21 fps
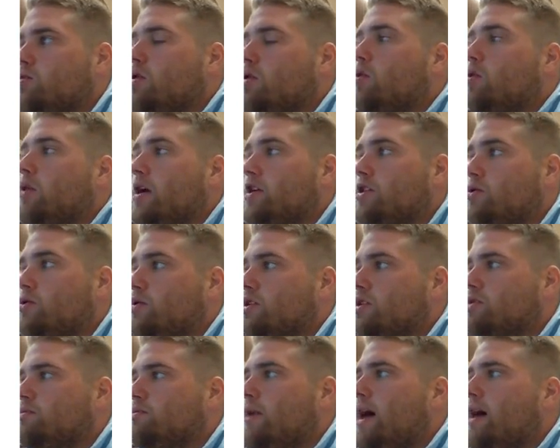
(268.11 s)
Well, when I do
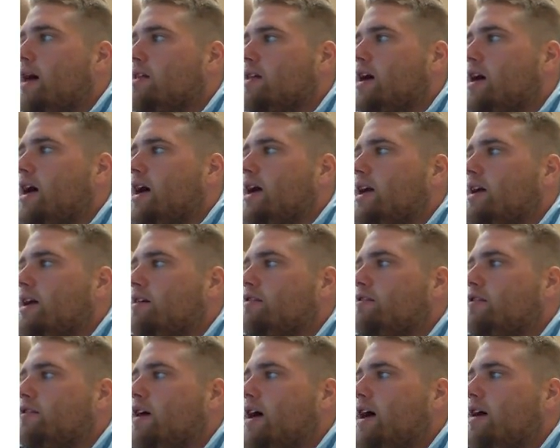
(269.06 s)
this math, I
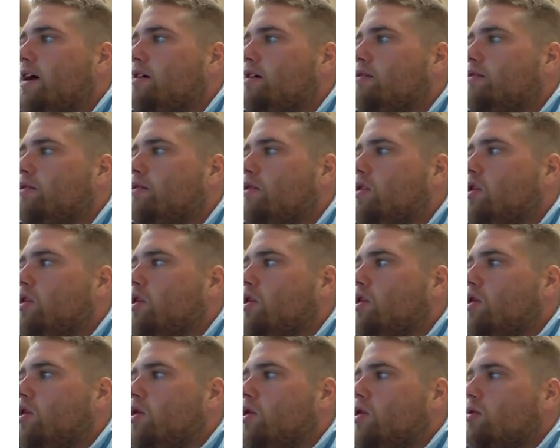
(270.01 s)
get
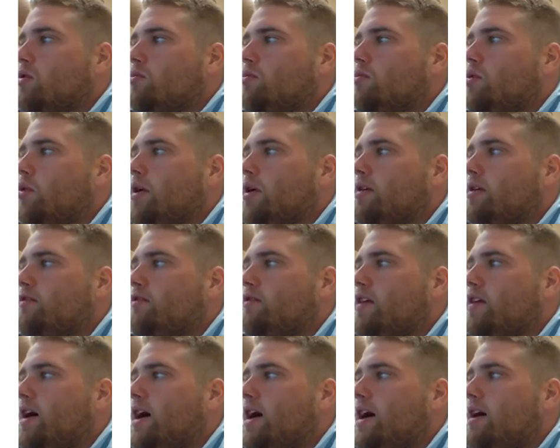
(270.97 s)

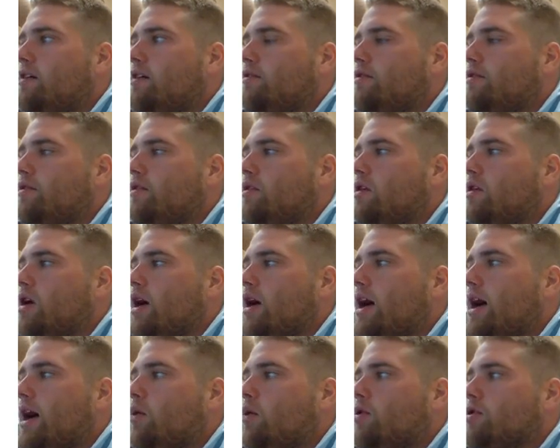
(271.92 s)
5.5
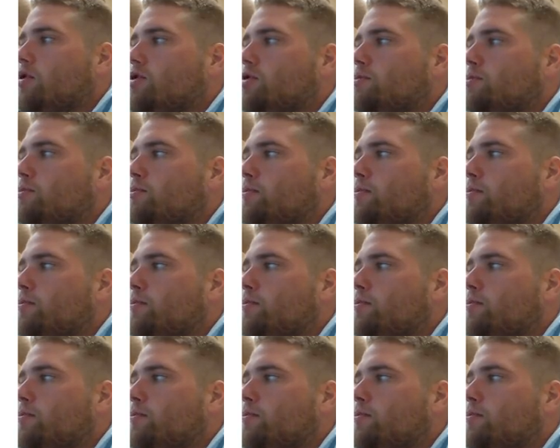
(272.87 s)
hours.